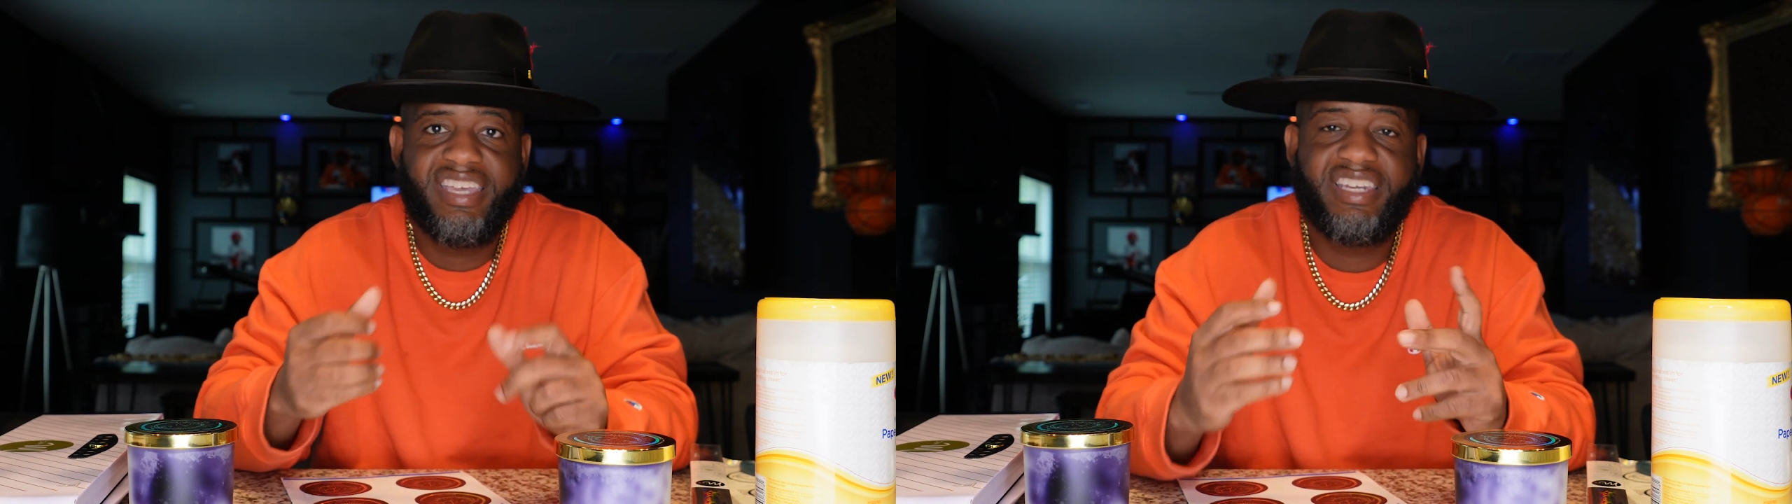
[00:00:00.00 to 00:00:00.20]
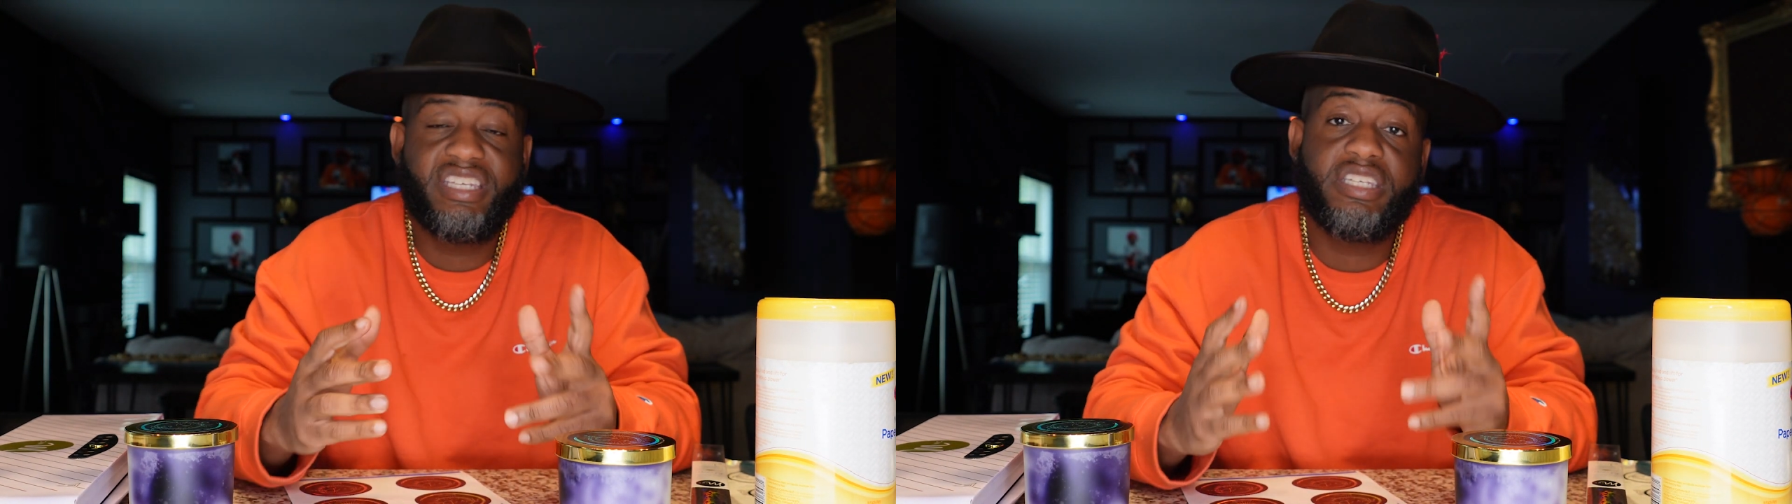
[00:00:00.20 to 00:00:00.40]

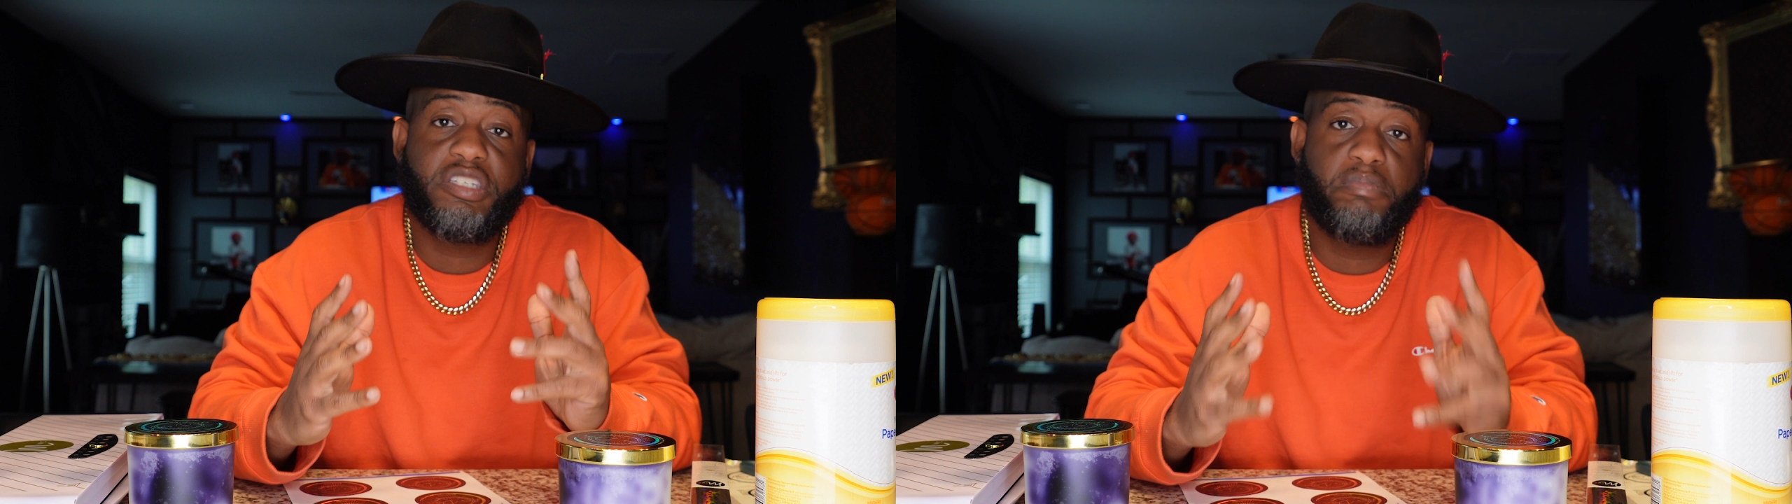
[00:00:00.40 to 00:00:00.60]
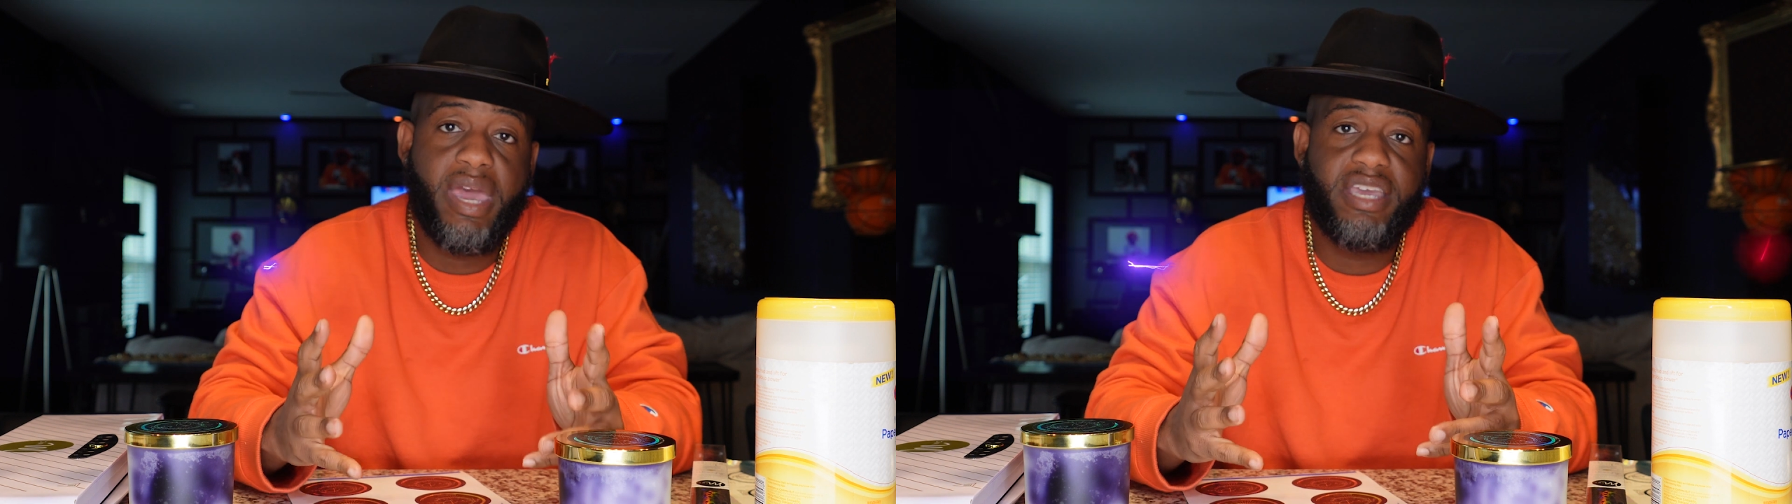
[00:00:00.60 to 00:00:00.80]
this
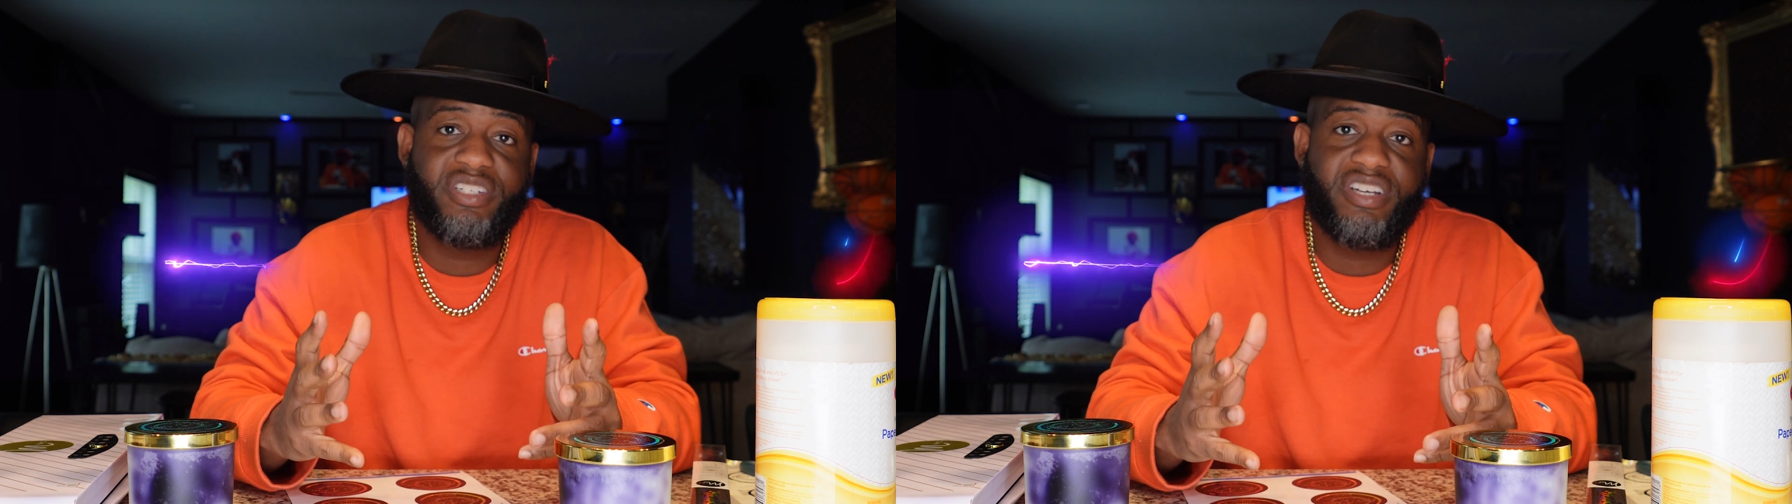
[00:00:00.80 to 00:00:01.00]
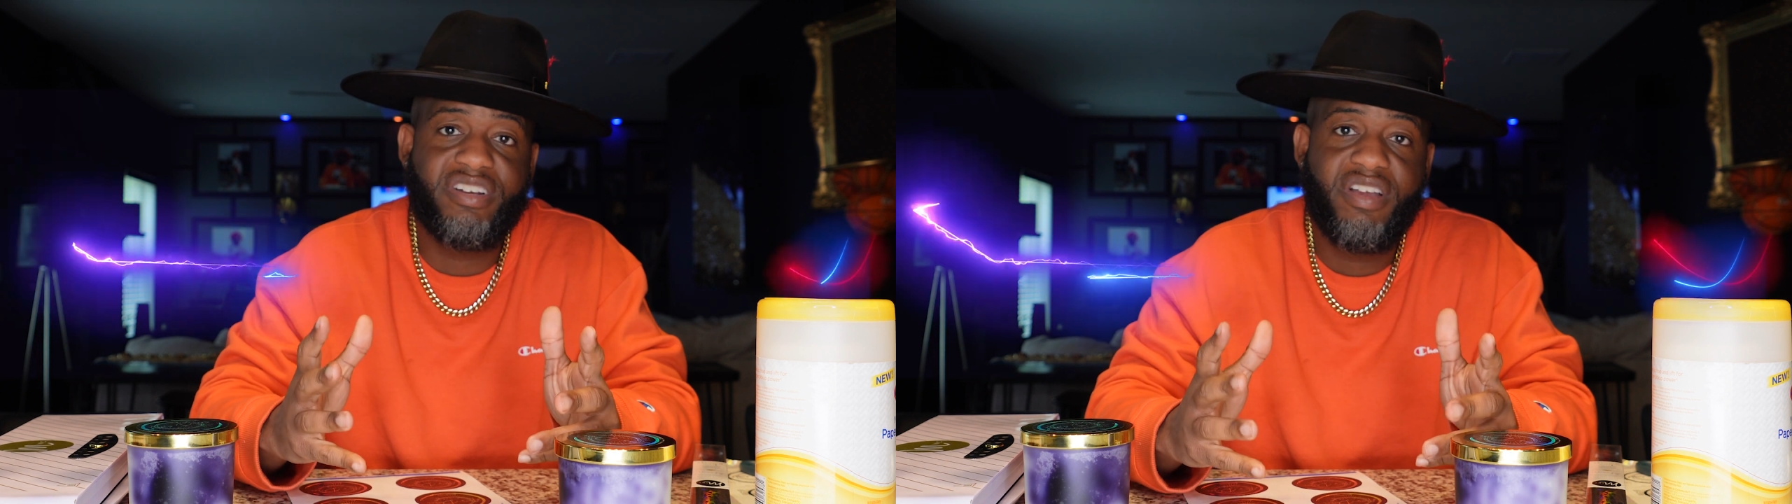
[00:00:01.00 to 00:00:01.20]
is
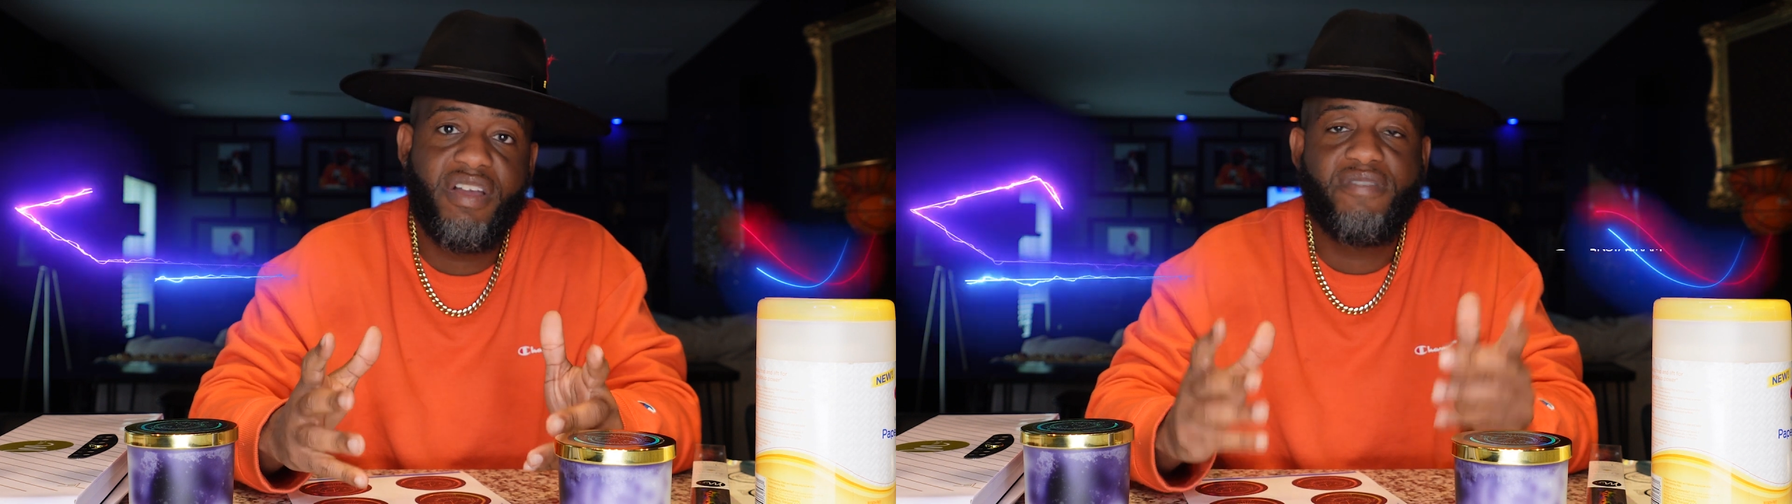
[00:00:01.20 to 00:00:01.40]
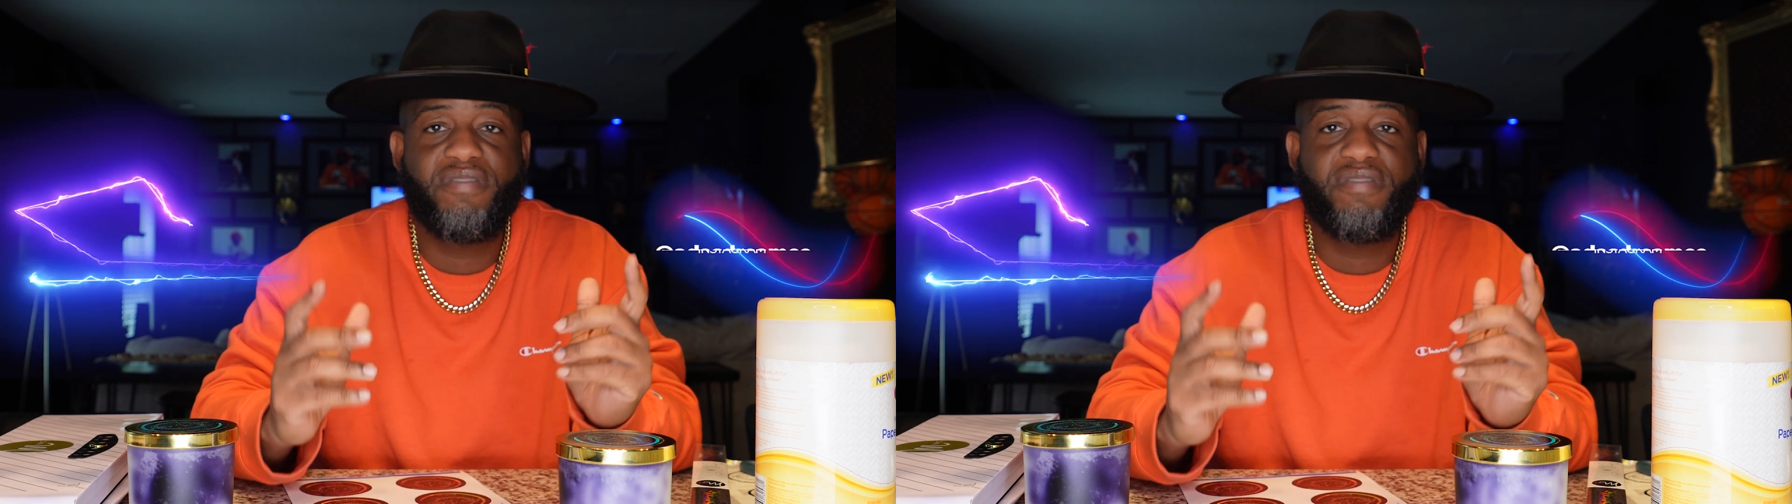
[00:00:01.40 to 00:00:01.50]
Major